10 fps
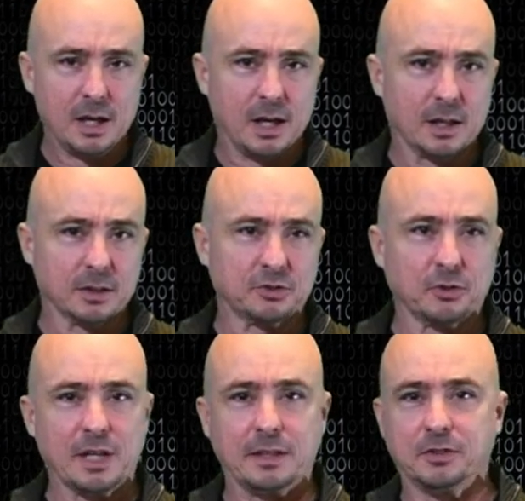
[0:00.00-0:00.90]
Uh, so
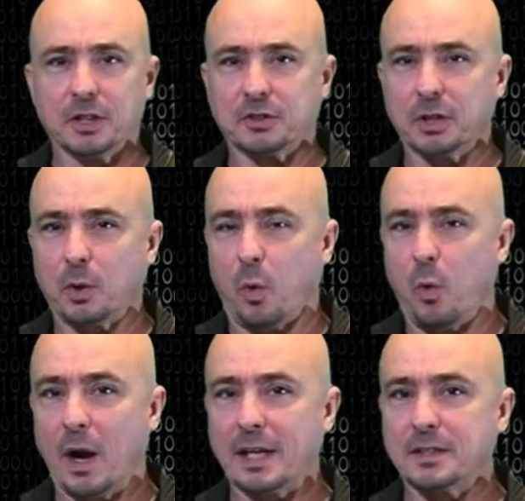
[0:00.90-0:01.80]
that doesn't
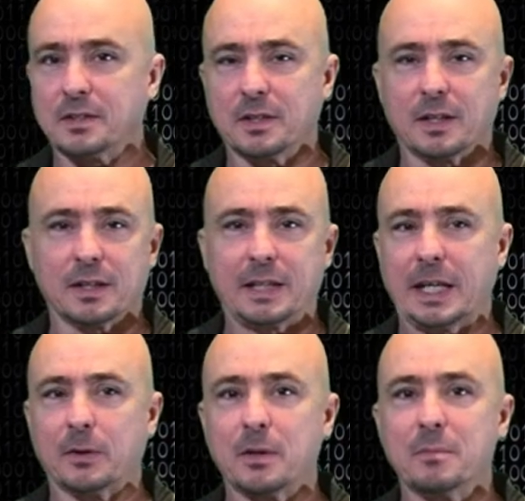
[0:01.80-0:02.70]
quite uh,
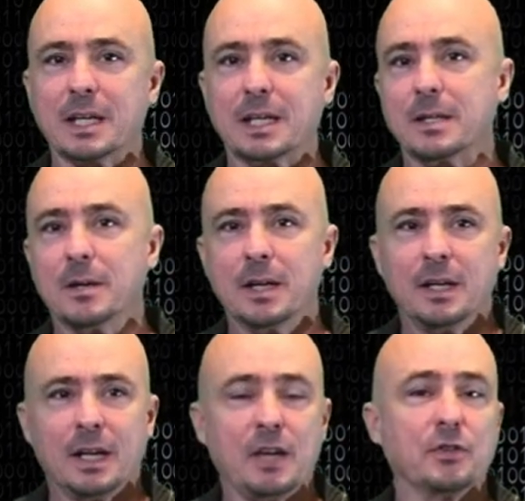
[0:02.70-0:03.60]
carry me,
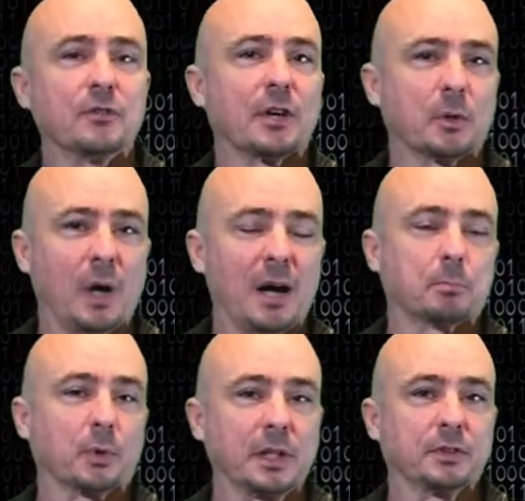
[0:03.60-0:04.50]
even if I don't
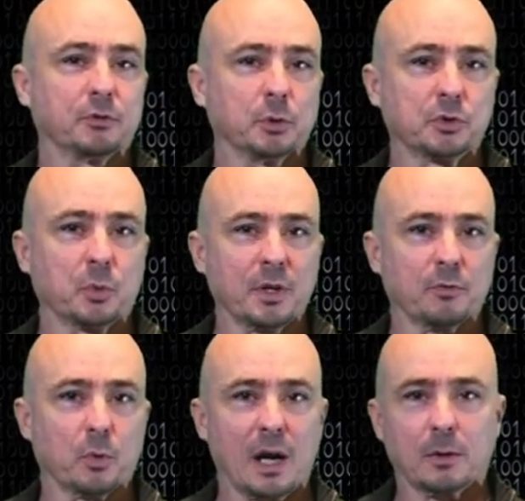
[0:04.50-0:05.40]
operate the full
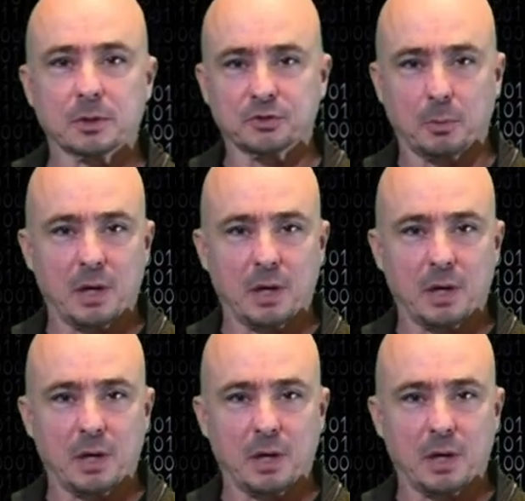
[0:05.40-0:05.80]
twenty-four hours.